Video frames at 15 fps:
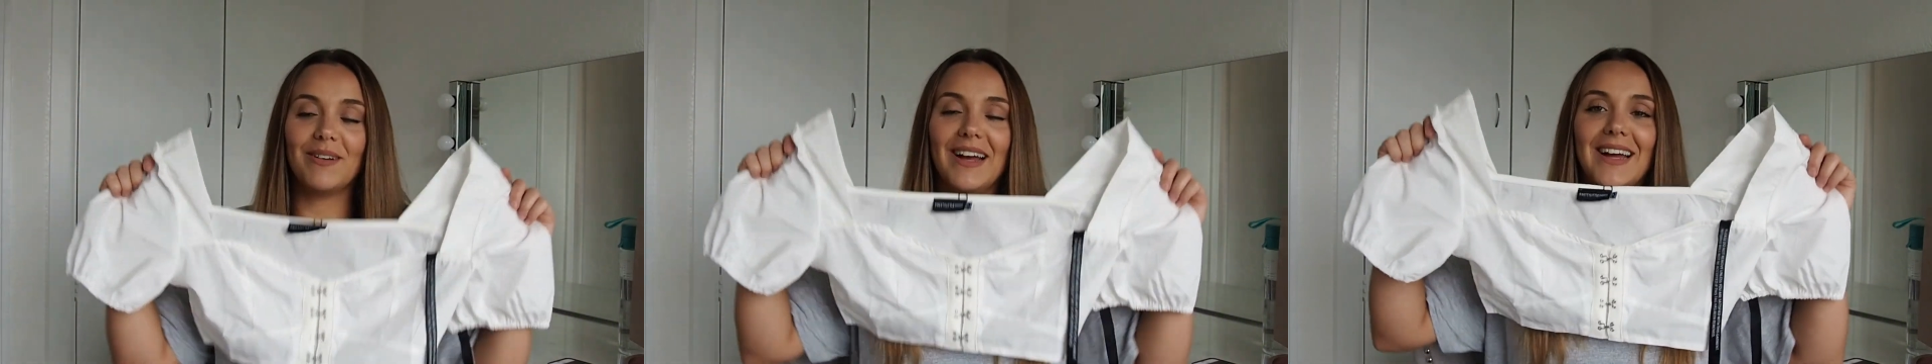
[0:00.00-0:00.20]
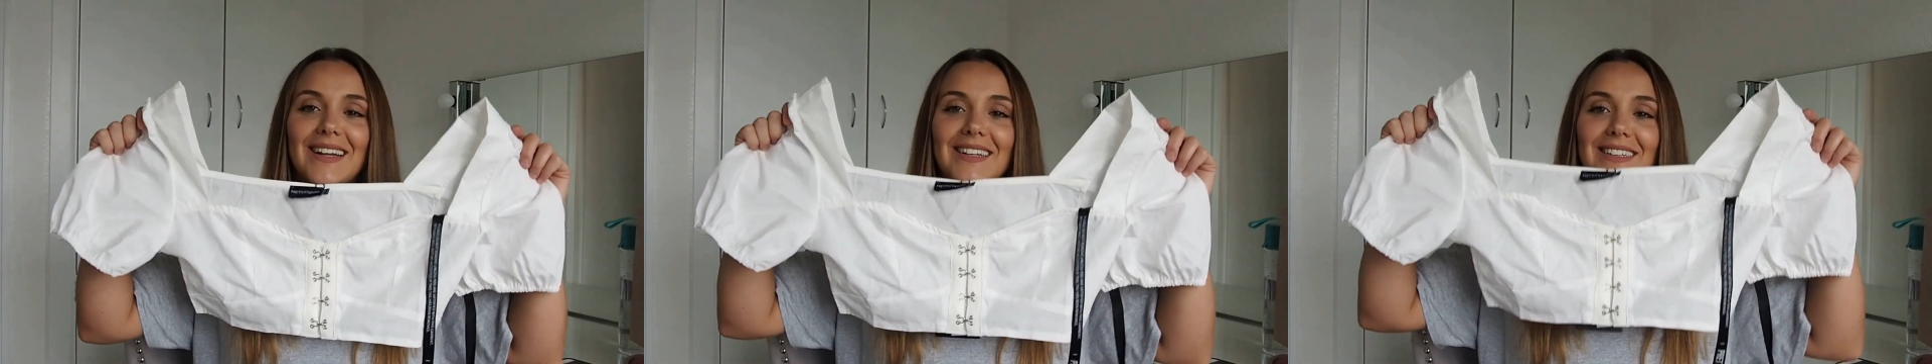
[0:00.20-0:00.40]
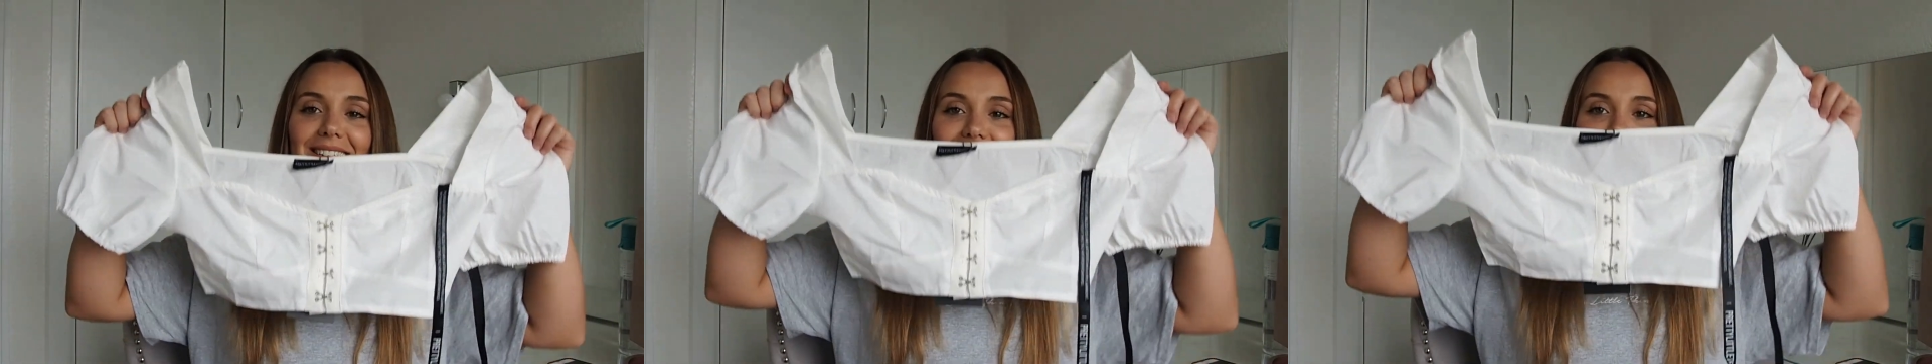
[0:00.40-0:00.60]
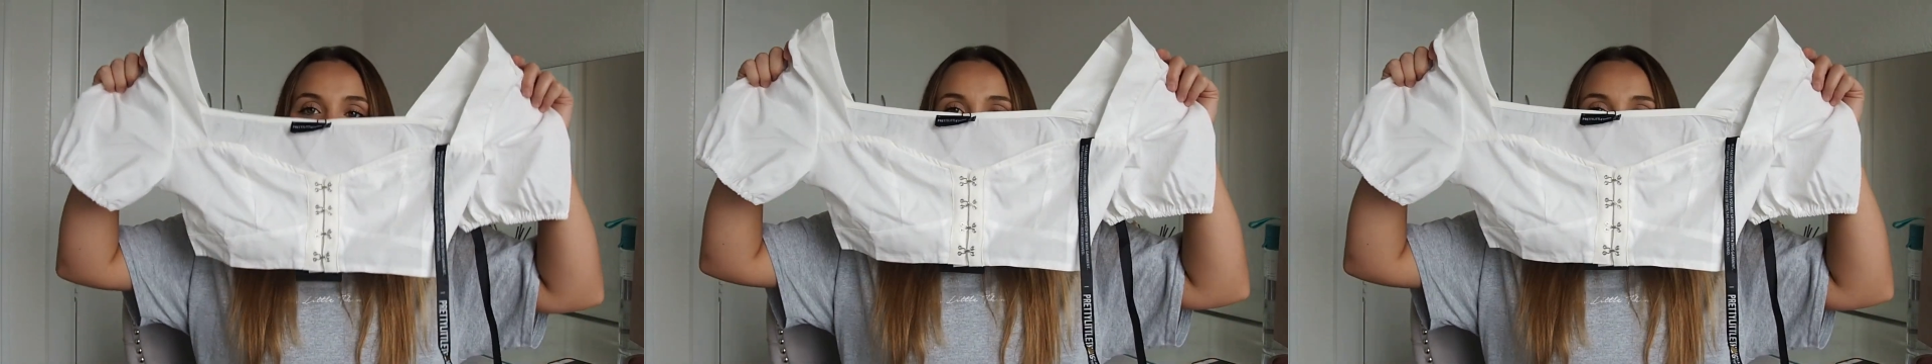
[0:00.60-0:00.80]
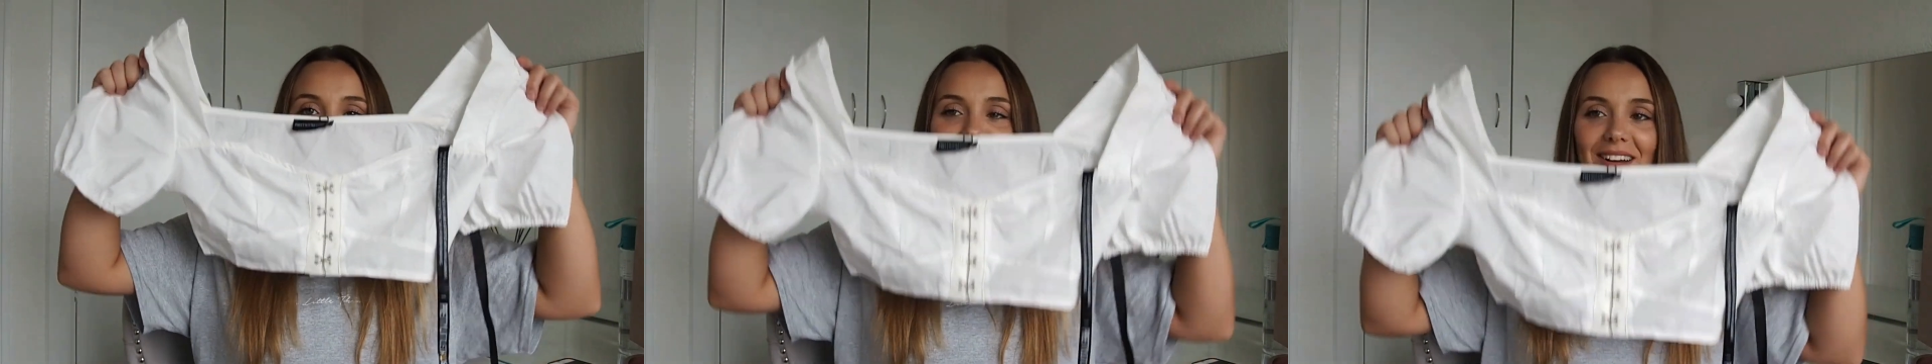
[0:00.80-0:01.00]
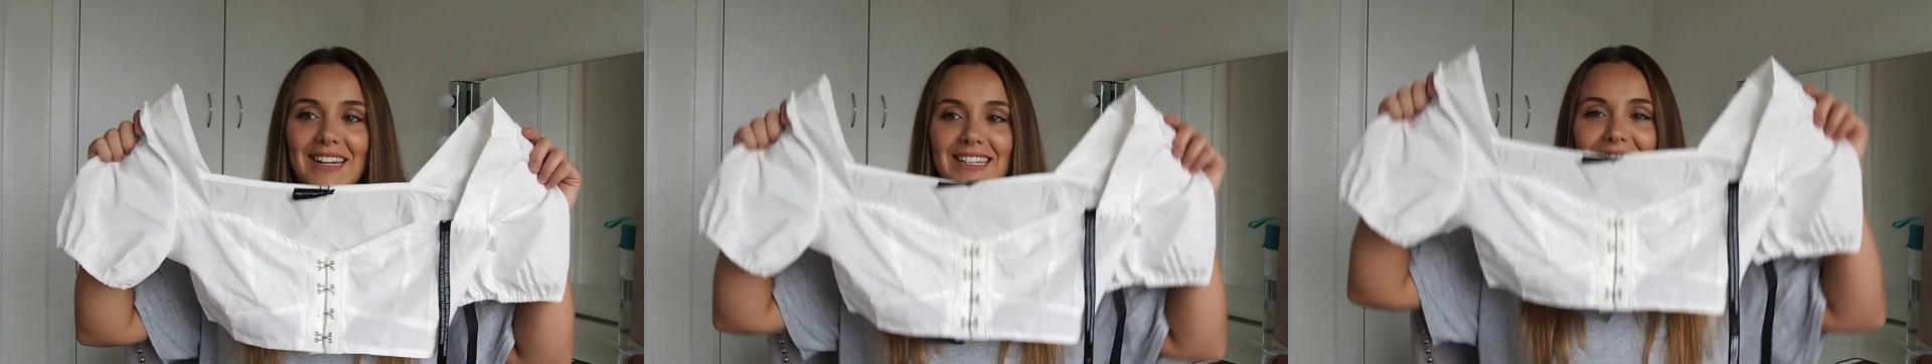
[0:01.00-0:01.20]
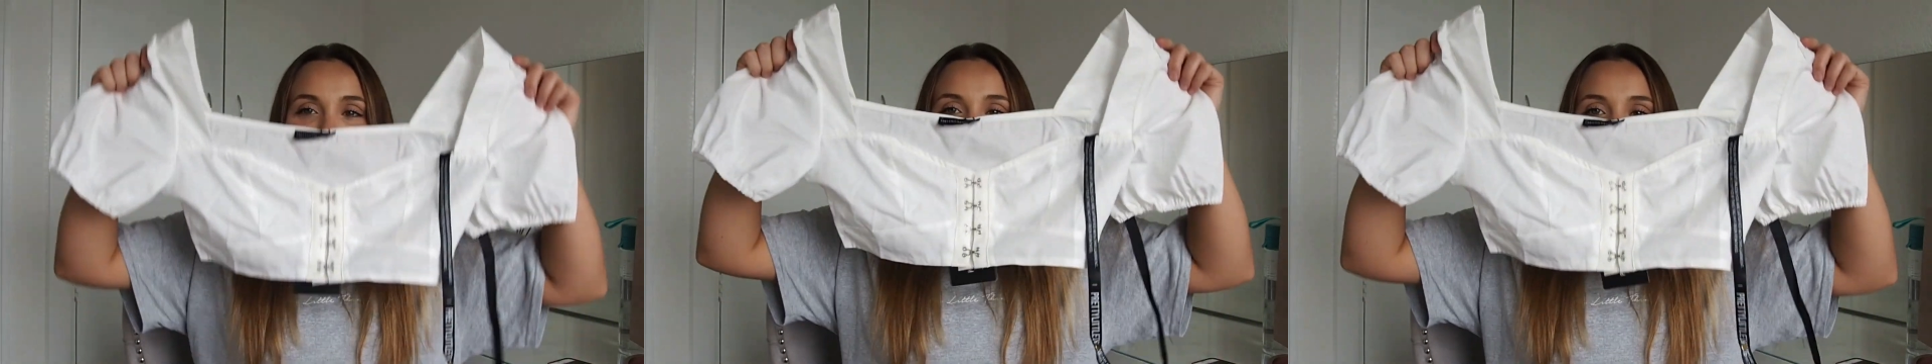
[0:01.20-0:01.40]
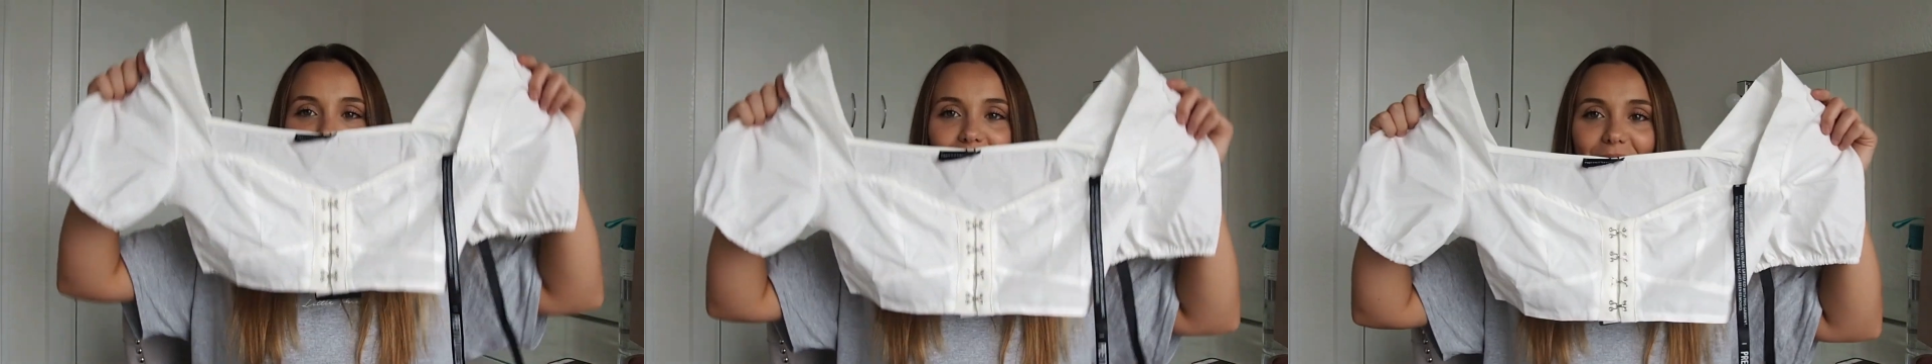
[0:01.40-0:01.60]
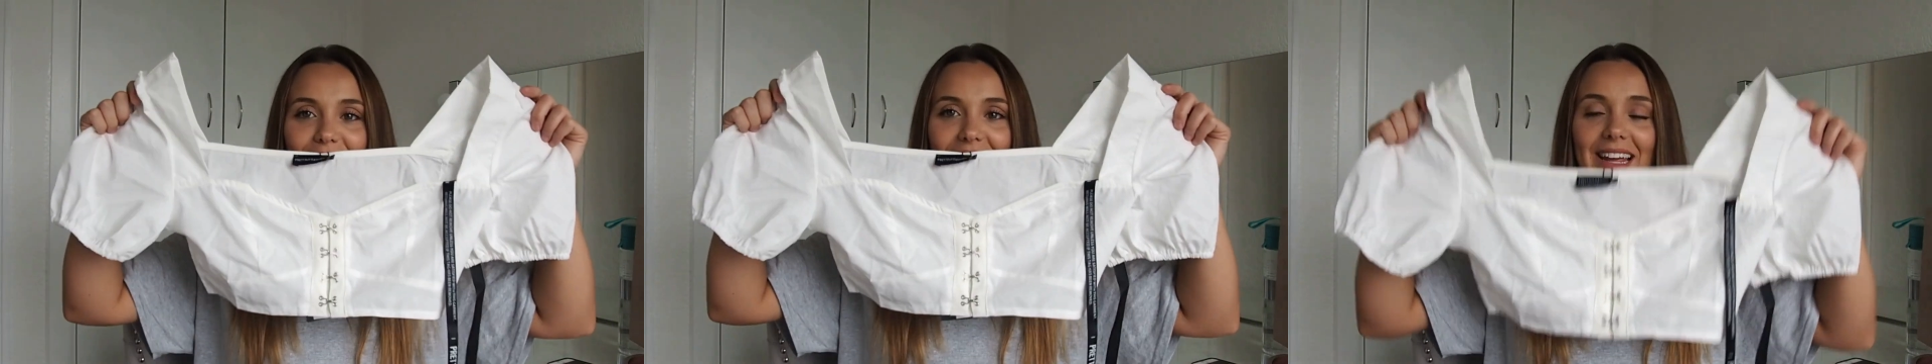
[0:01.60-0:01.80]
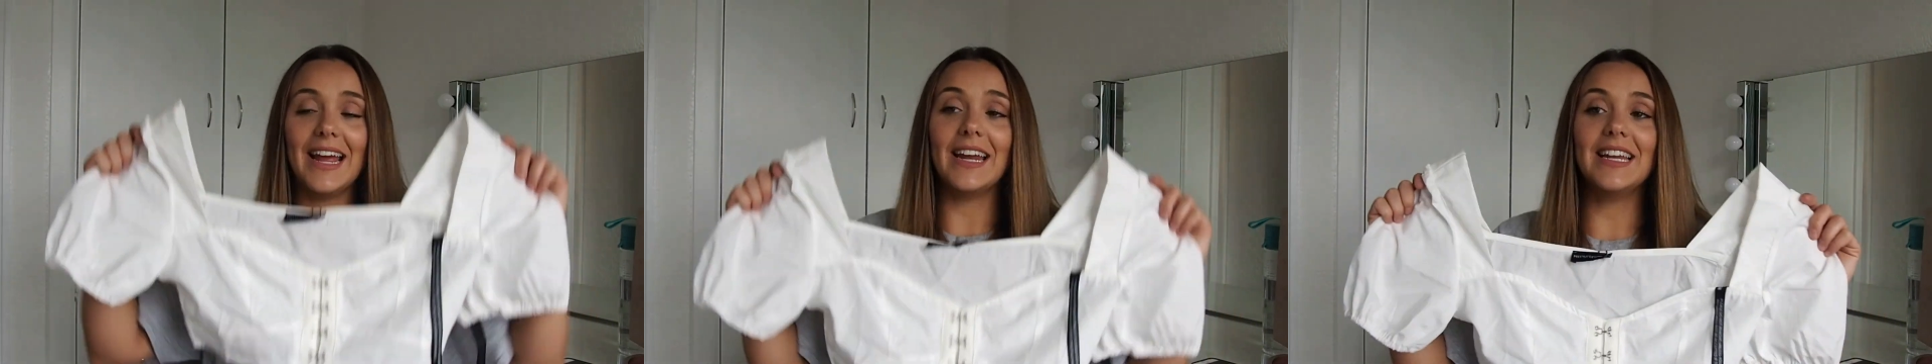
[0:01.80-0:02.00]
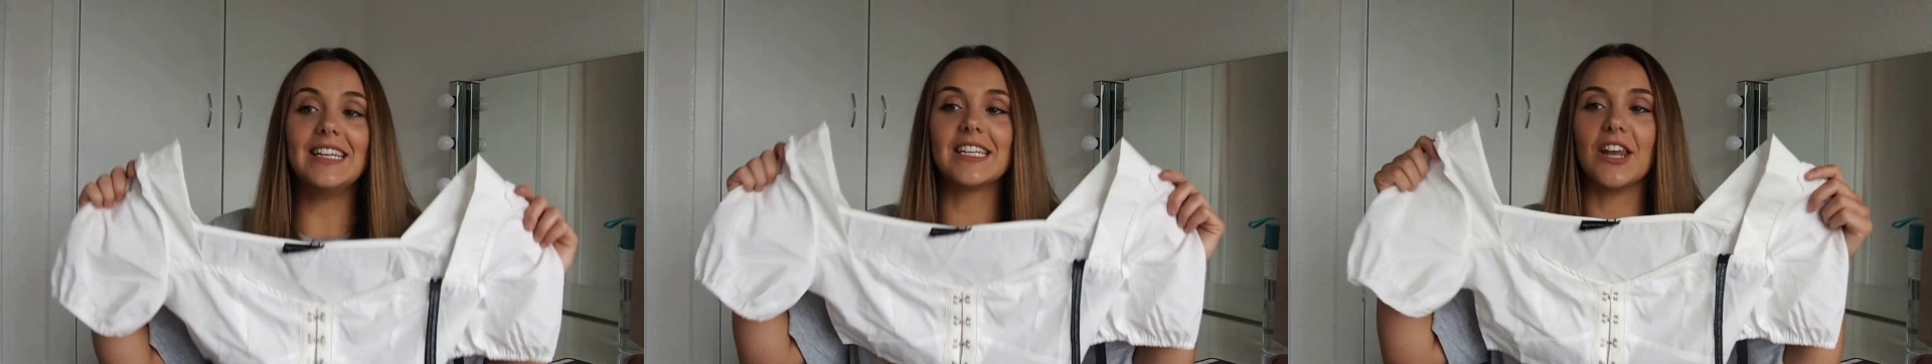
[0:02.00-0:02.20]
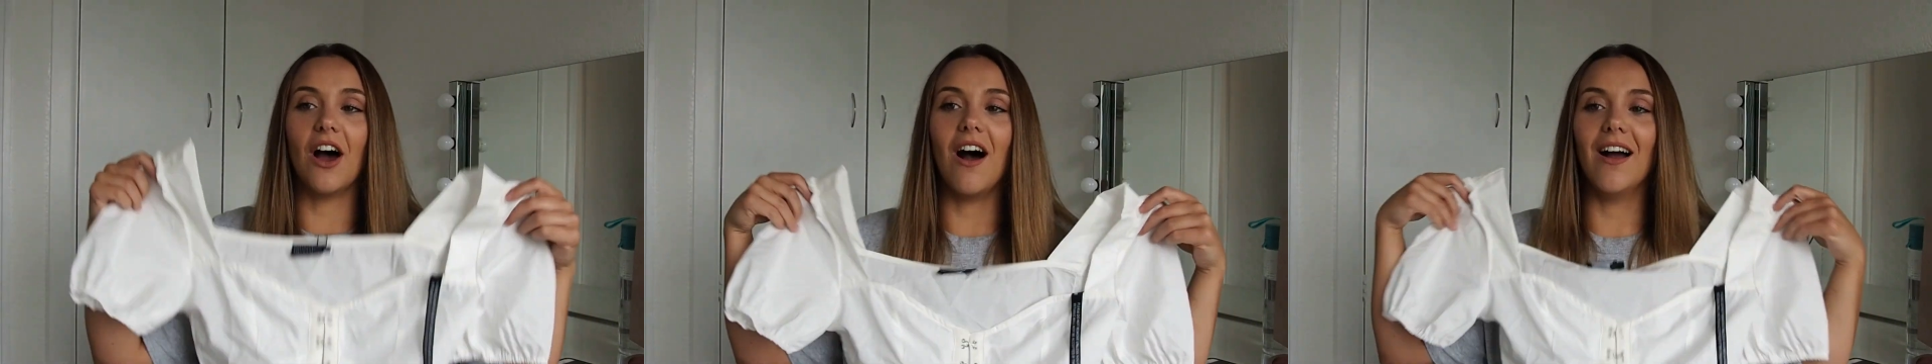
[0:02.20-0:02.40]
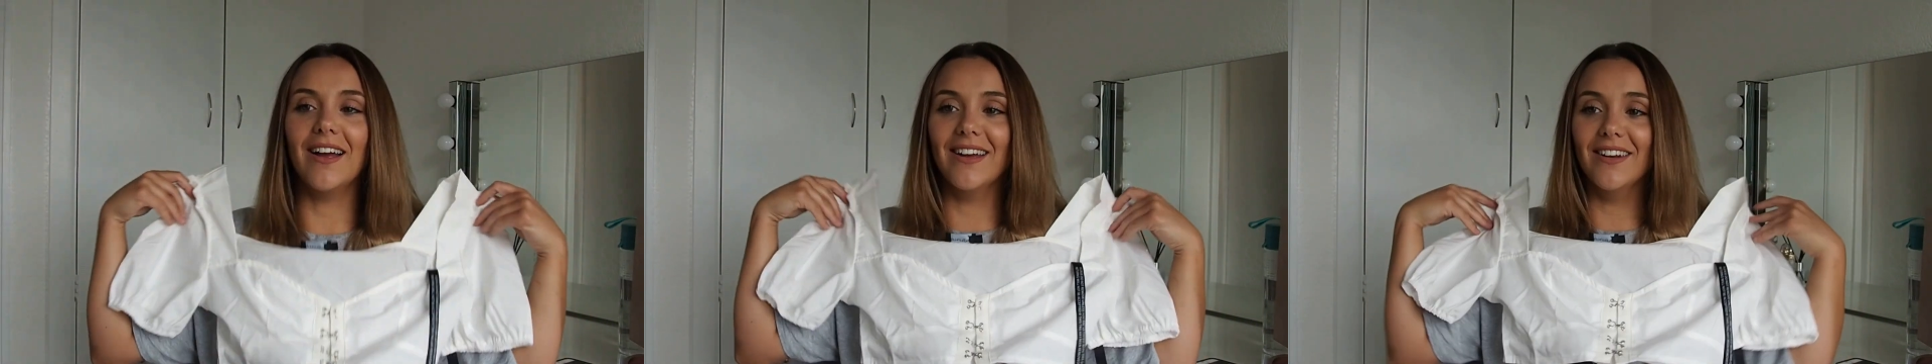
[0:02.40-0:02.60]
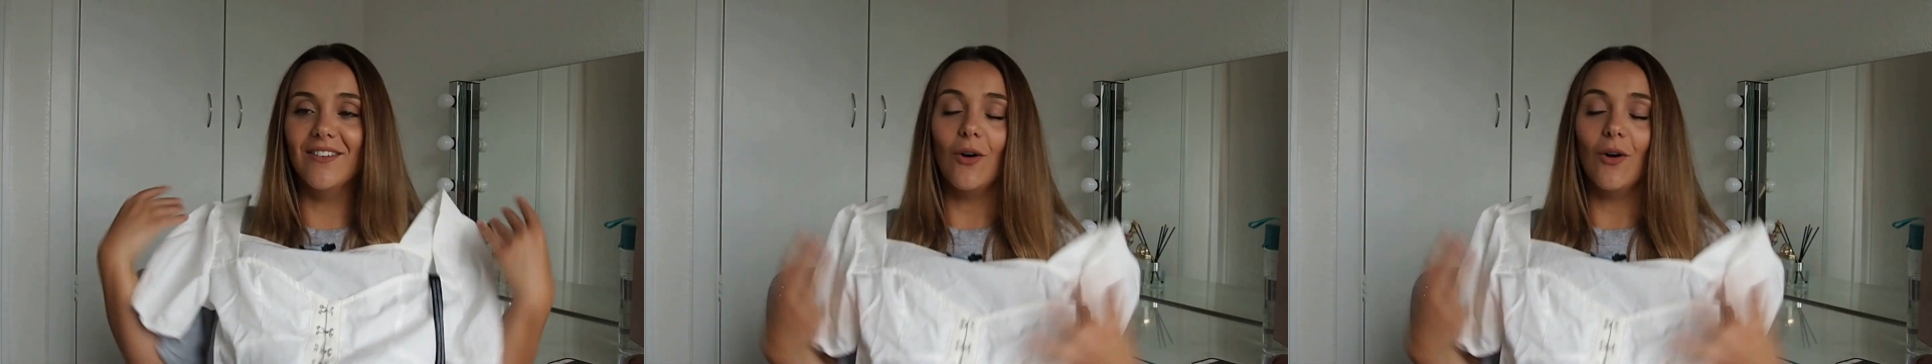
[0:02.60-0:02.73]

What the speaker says: and oh, it's pretty. It needs an iron.